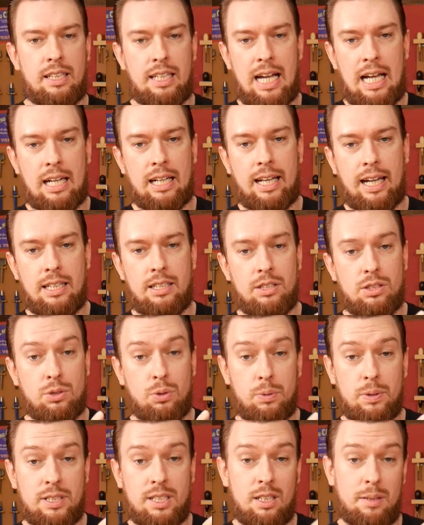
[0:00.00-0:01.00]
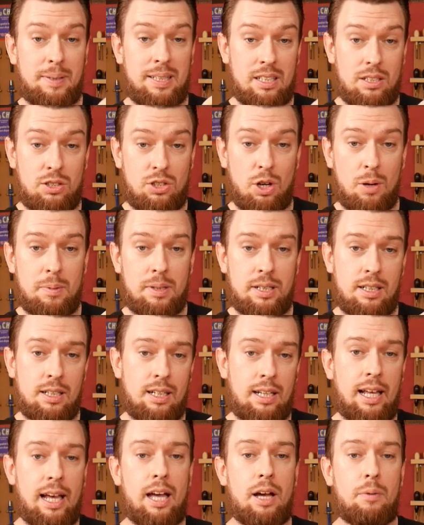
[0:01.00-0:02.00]
the alligator is always going to be the
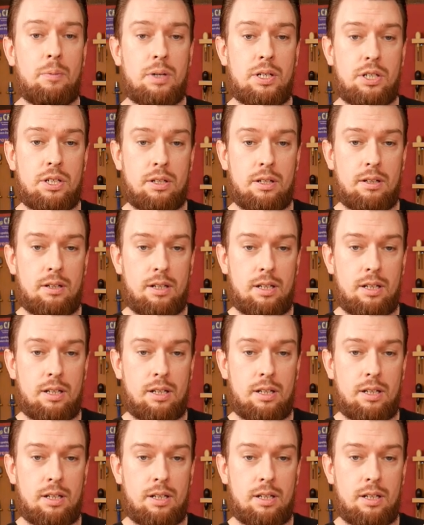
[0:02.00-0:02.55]
dominant layer which